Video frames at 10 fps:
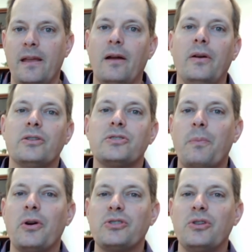Here's the
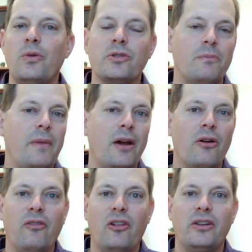person who was a mayor
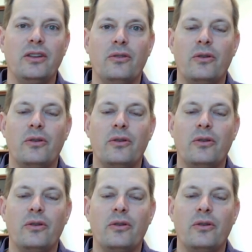of London, or